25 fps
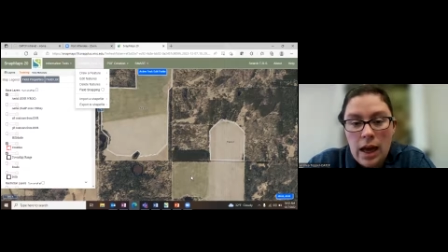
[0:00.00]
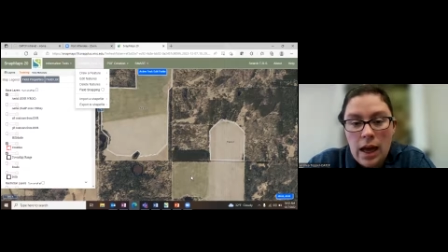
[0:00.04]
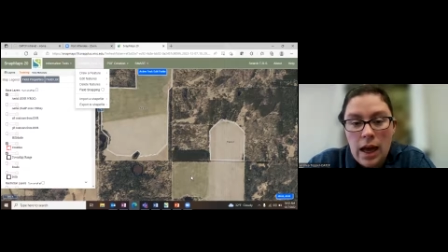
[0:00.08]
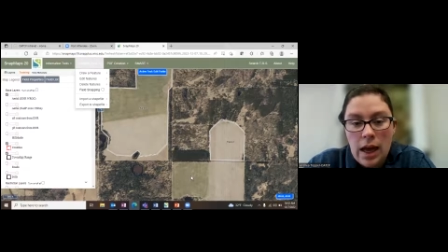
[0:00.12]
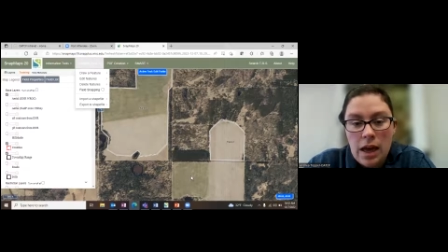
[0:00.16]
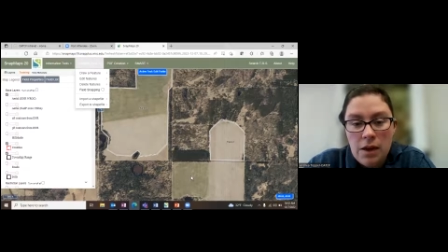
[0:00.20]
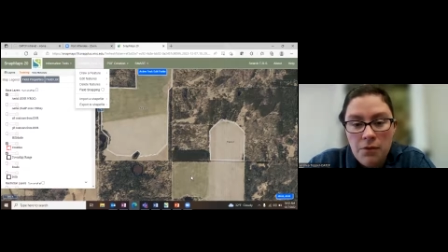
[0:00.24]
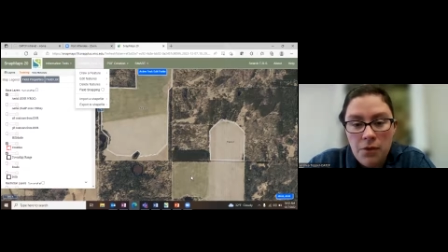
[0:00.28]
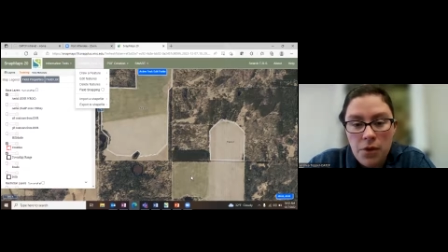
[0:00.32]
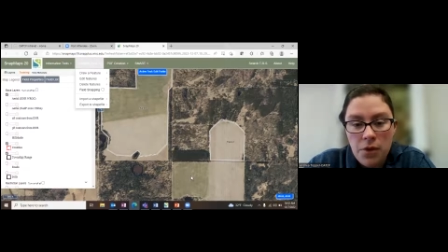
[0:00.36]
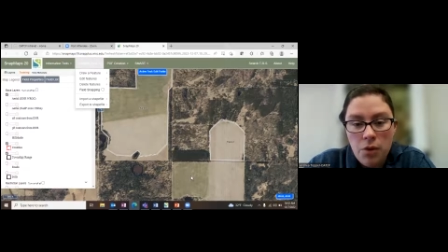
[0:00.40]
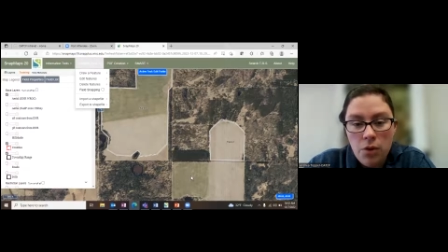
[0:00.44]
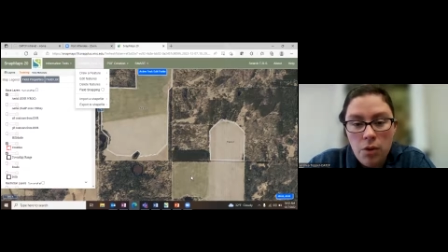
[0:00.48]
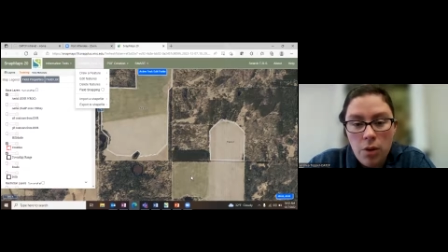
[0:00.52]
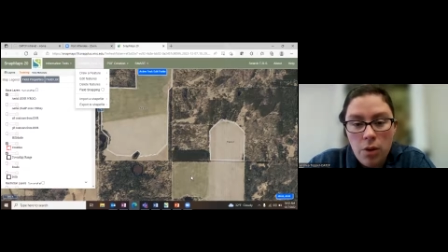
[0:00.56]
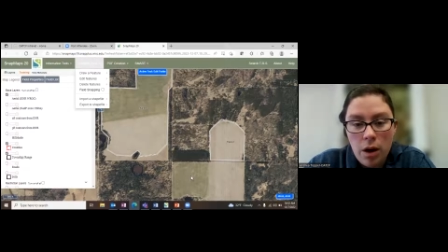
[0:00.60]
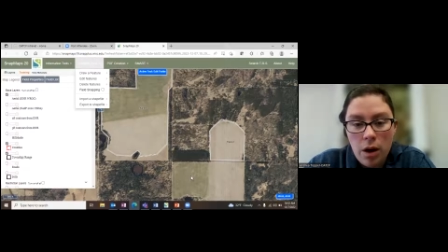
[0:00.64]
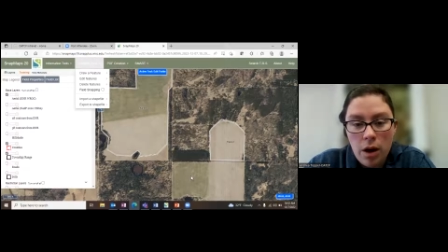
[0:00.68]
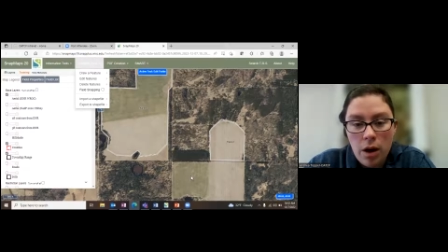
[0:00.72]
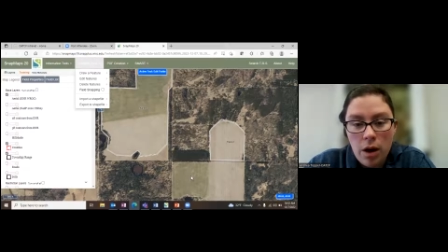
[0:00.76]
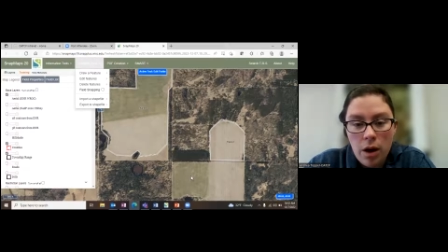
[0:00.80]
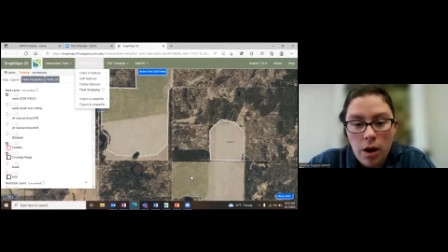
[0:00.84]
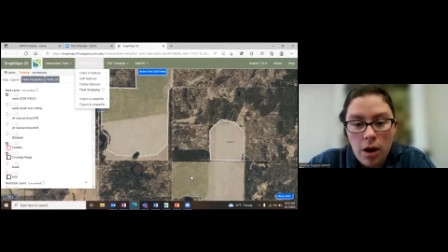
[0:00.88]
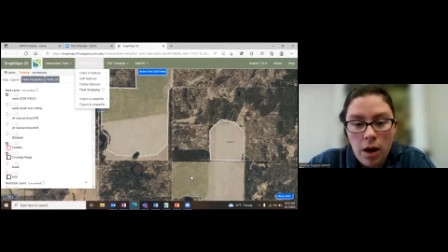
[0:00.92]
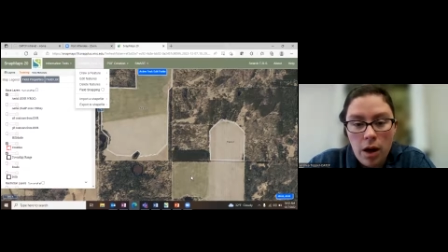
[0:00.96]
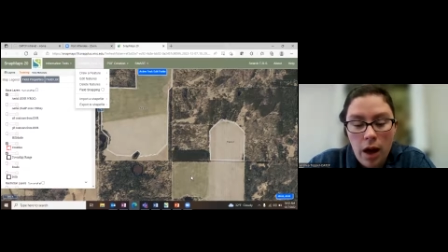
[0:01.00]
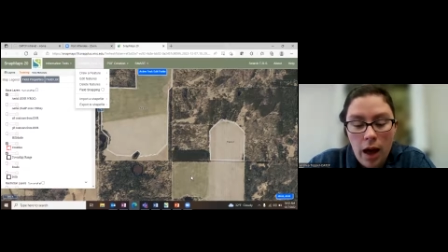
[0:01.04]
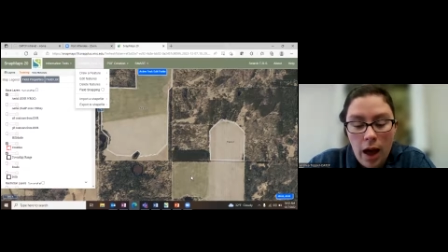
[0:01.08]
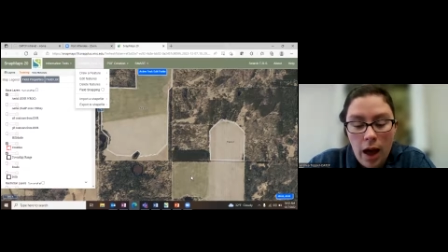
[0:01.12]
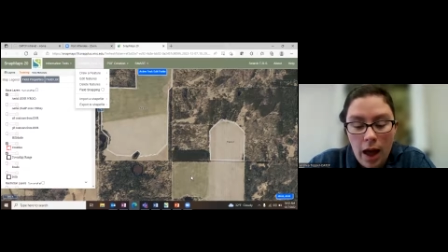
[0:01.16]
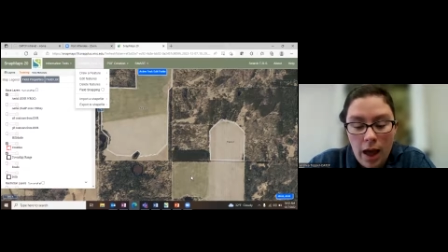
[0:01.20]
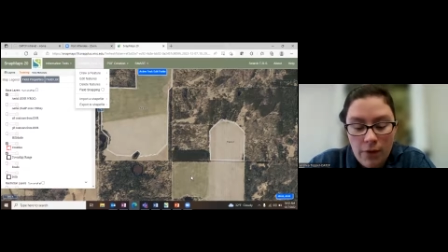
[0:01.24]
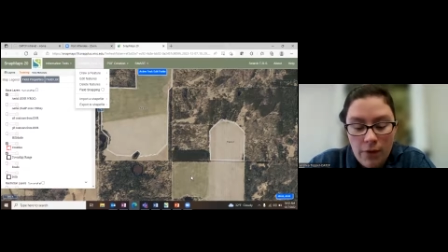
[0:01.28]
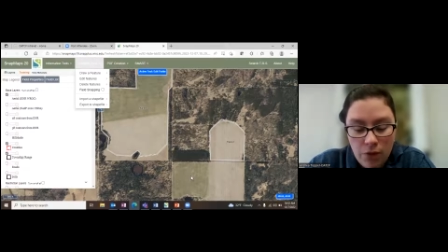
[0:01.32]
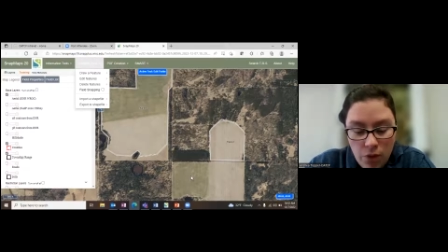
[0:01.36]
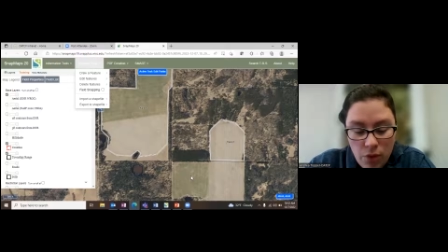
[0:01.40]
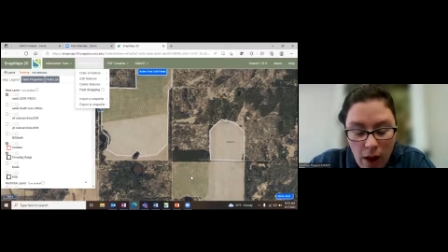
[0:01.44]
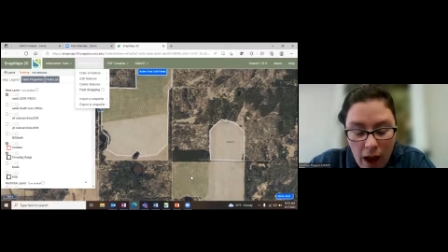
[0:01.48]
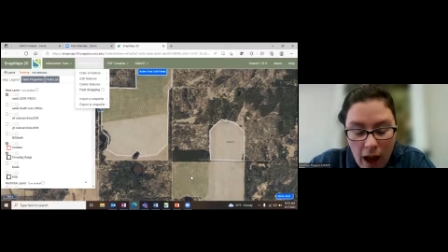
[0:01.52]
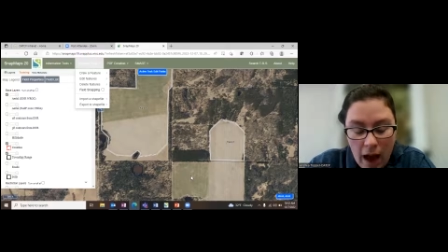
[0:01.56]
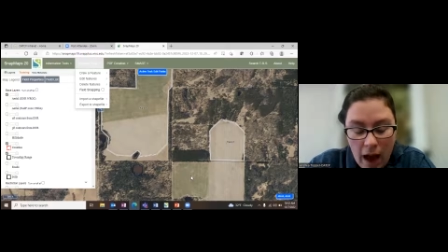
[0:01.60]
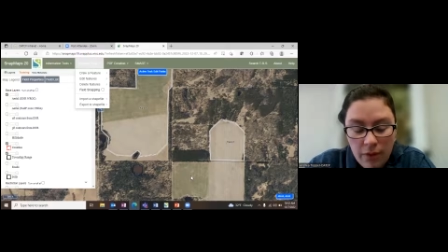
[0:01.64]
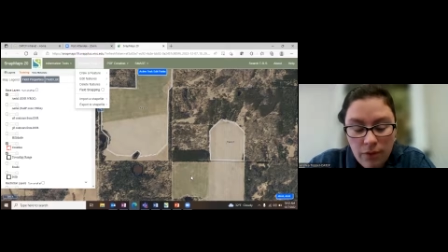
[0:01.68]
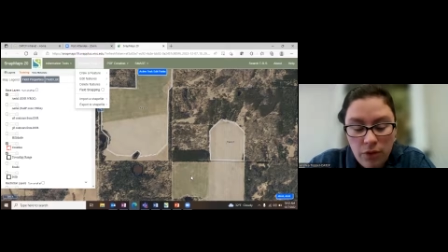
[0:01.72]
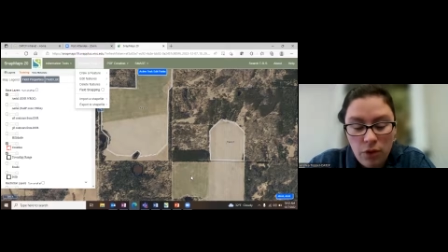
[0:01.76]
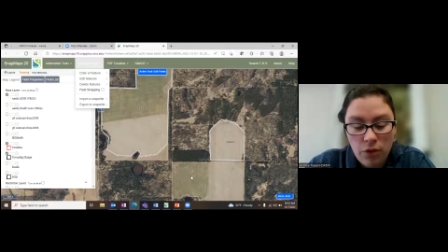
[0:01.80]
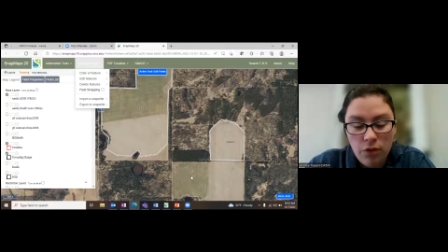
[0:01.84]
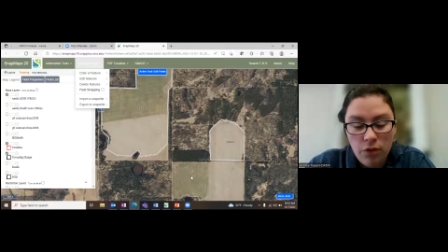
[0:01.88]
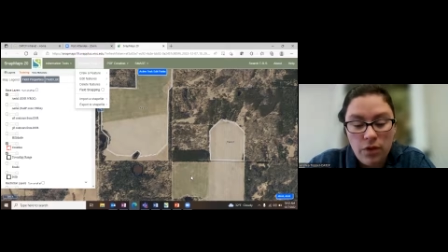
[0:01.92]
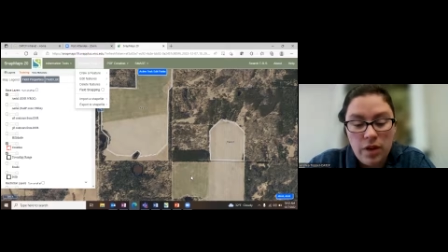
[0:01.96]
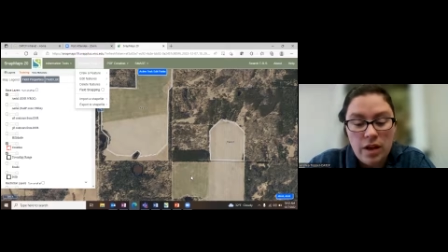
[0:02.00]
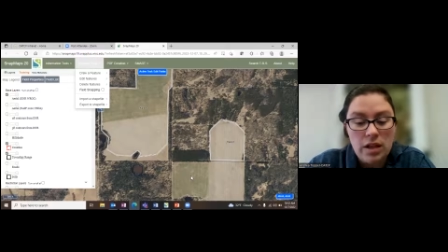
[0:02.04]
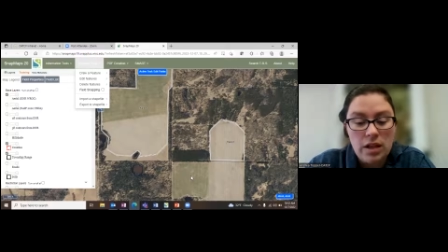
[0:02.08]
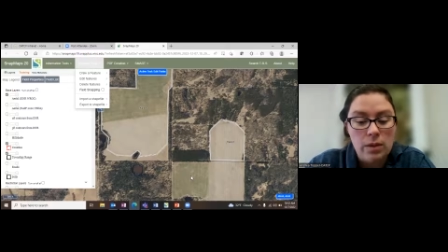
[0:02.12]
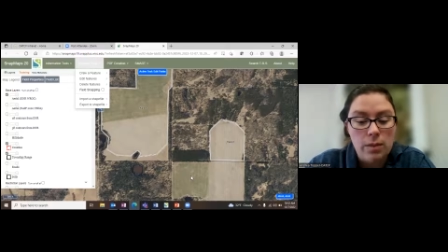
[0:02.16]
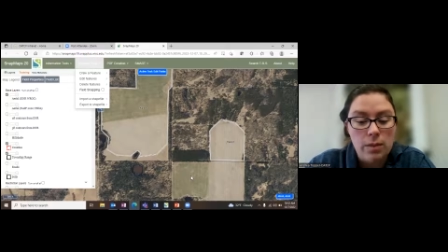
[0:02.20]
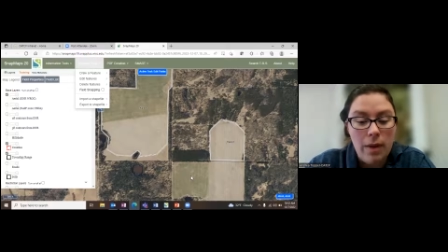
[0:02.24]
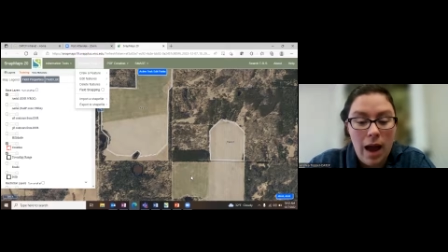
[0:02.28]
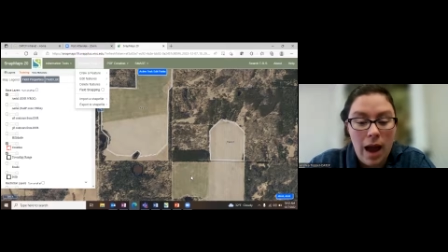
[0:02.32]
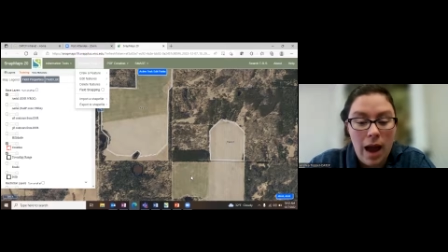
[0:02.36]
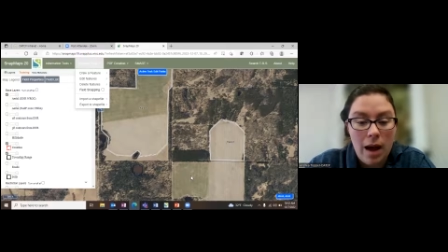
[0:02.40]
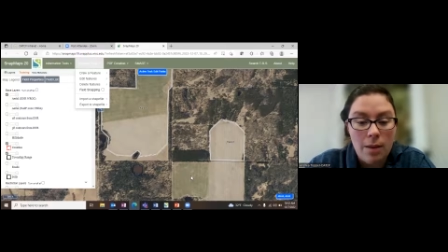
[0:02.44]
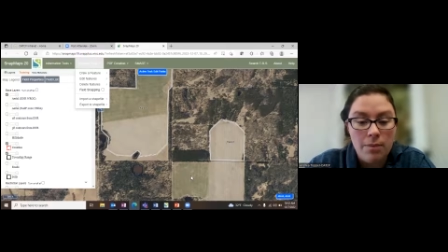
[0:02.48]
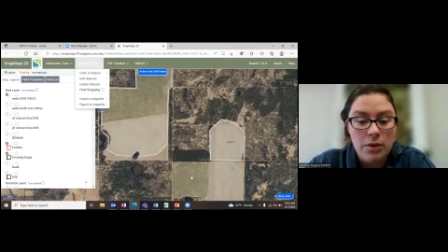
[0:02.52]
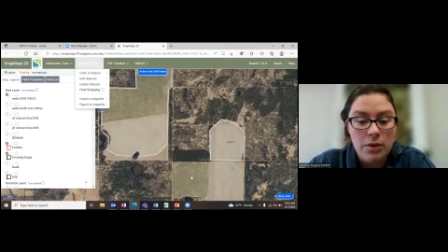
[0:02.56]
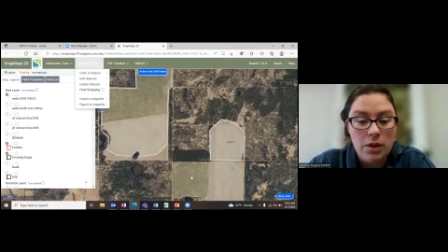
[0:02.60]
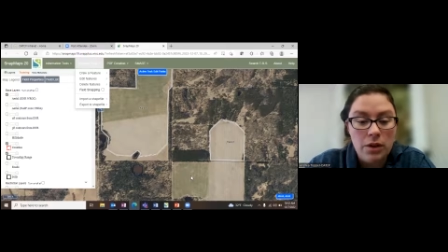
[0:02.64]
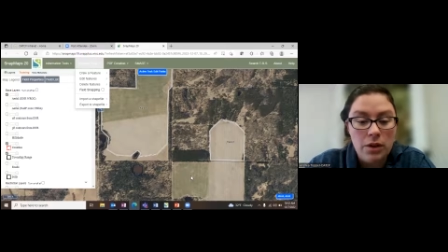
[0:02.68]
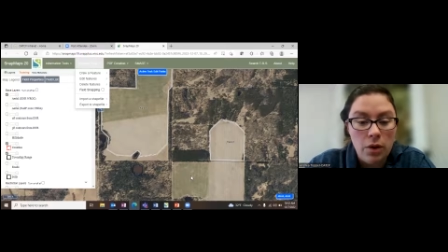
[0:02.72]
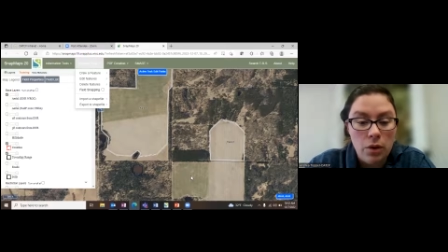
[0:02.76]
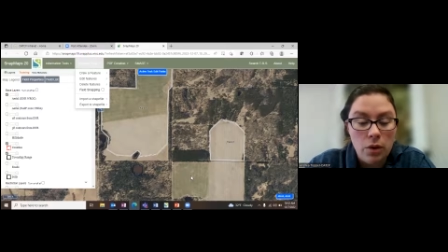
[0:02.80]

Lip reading: if you have your fields mapped,